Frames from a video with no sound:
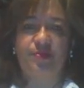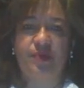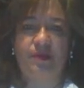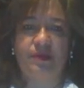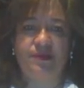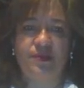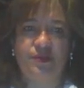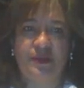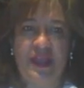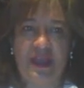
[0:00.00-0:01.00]
problem you
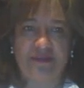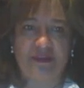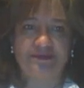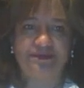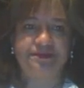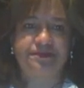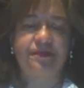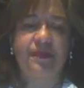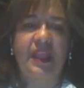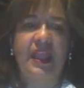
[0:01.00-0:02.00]
are having.
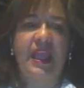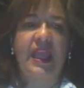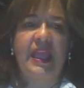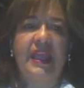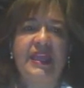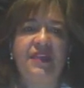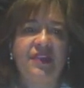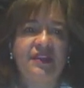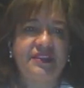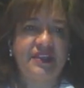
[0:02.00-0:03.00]
In
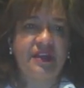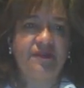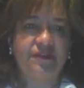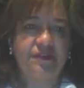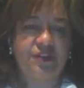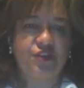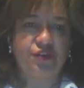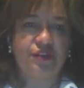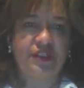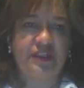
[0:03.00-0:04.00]
that time, for the
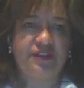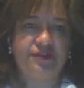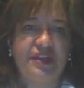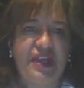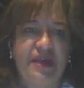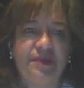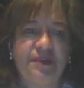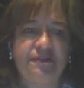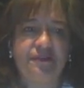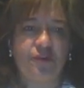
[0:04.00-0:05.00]
journal entry number
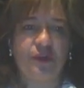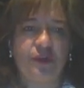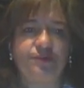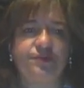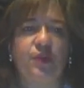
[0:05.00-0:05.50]
4,